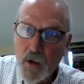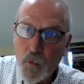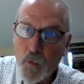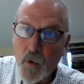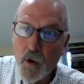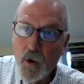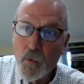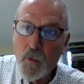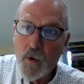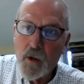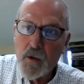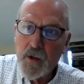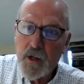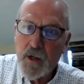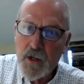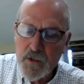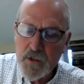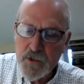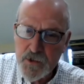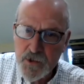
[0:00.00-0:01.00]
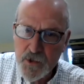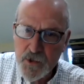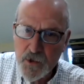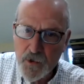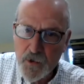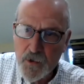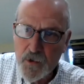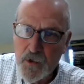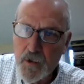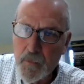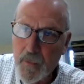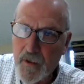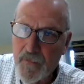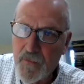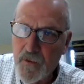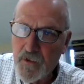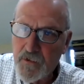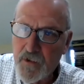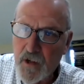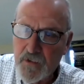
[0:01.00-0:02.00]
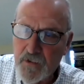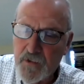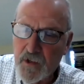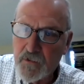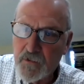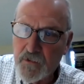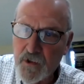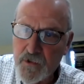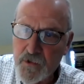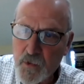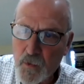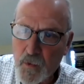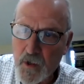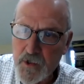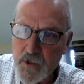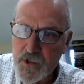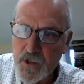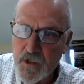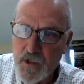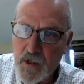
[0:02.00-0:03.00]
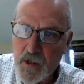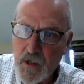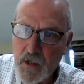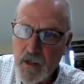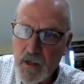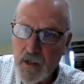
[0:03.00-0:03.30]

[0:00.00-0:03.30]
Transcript: We're really concerned about the testing situation.